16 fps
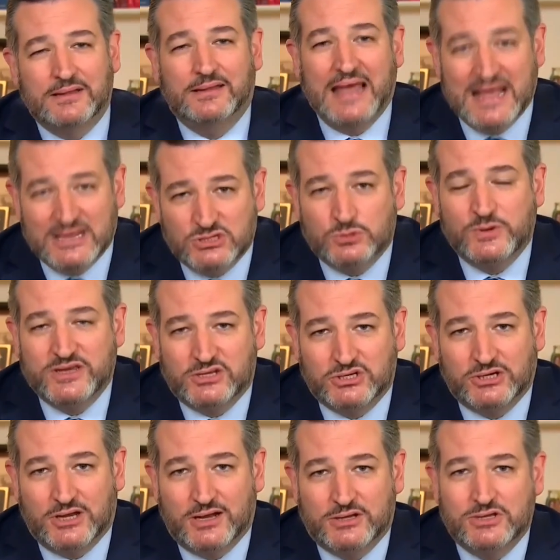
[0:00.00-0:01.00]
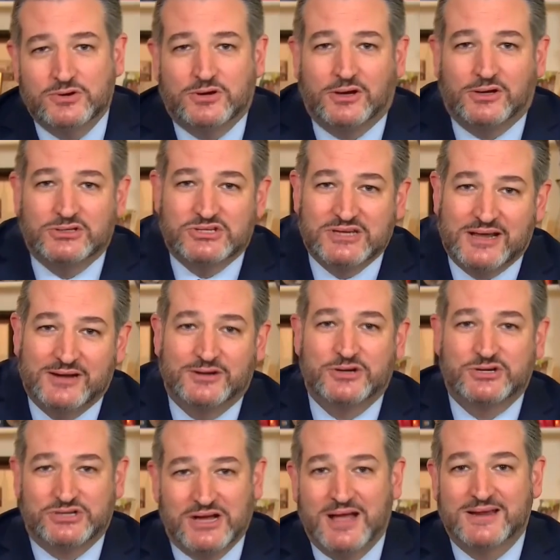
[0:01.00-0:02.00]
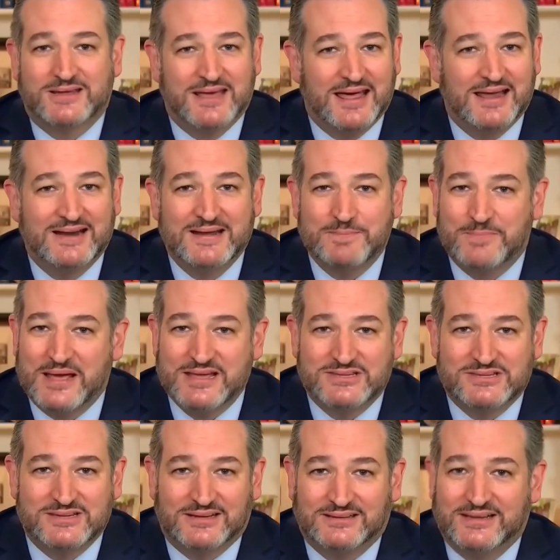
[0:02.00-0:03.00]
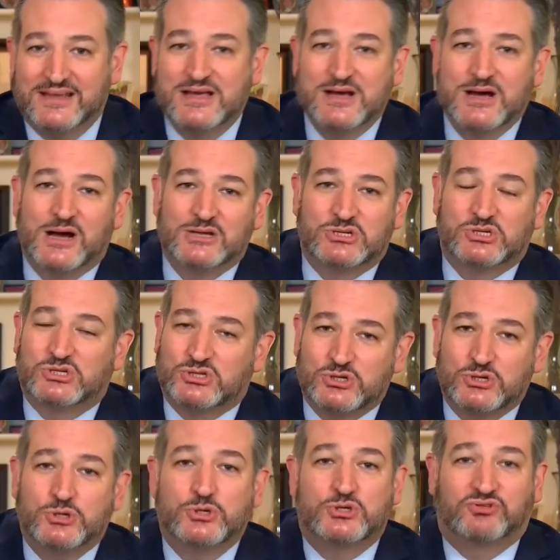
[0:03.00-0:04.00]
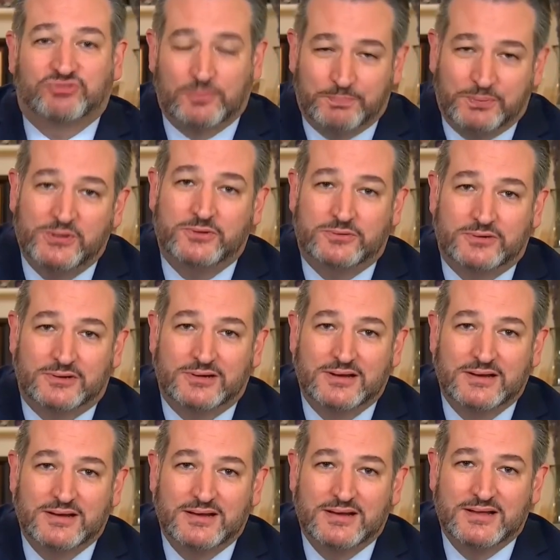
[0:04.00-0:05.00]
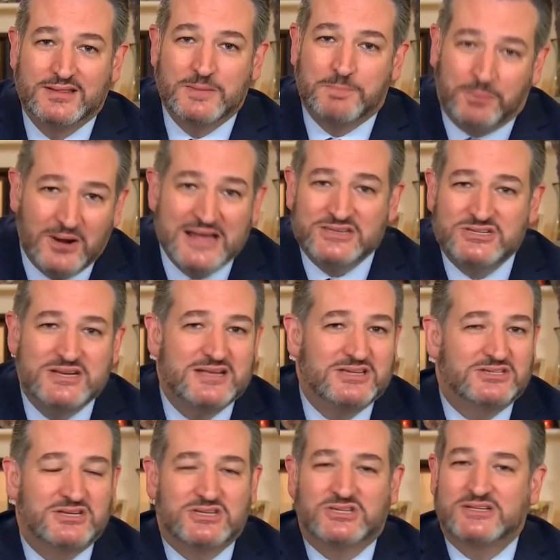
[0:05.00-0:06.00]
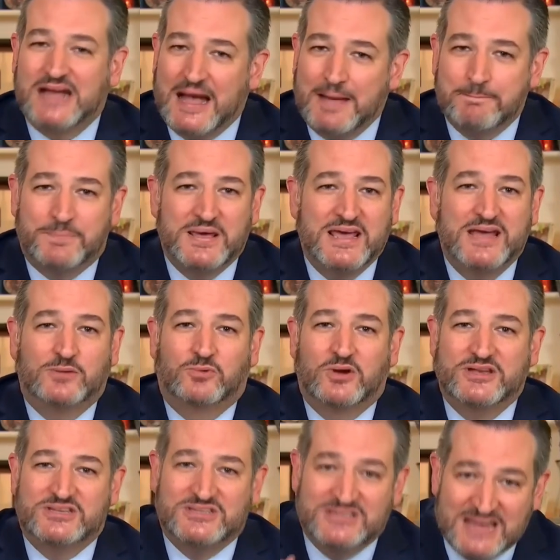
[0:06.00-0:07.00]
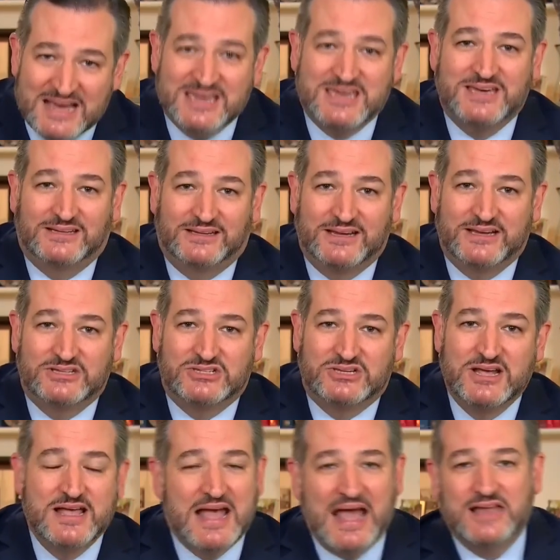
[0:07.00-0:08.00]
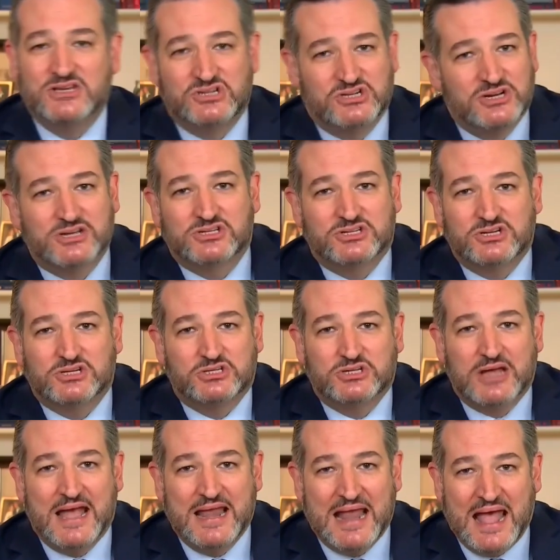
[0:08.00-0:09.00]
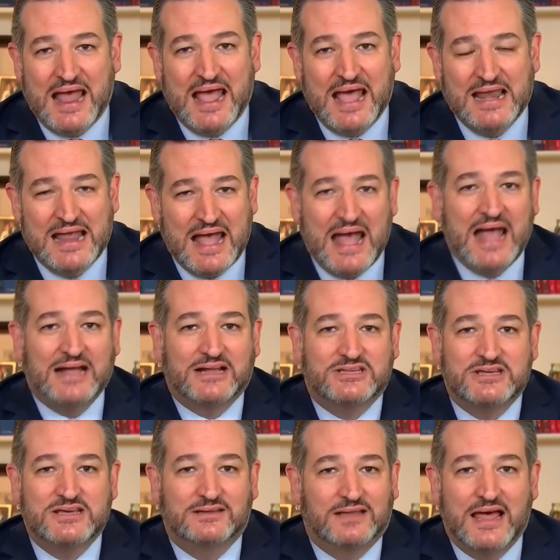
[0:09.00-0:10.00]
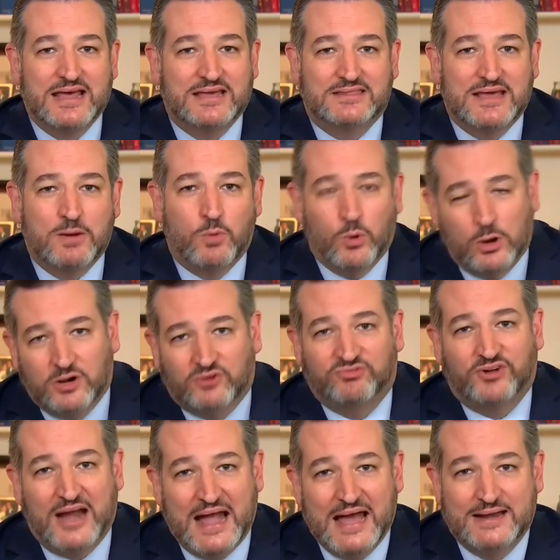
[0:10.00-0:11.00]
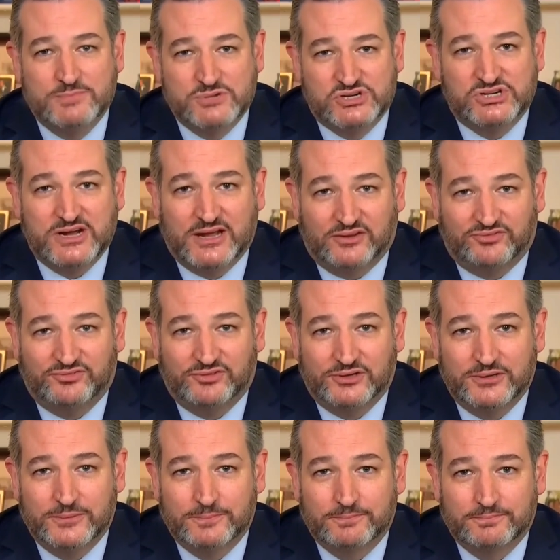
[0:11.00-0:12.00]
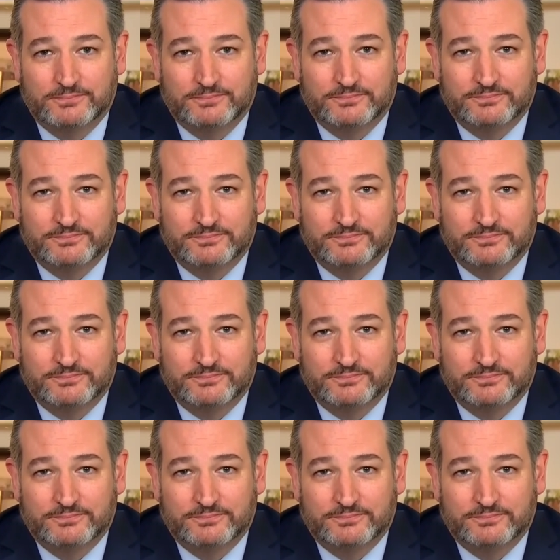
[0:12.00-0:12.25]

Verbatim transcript: Last week, Chuck, you called Senator John Kennedy basically a stooge for Putin. I did not. The press but needs to stop being ridiculous Senator, I'm, and just and, and, acting concerned? like they work for Adam Schiff. Okay,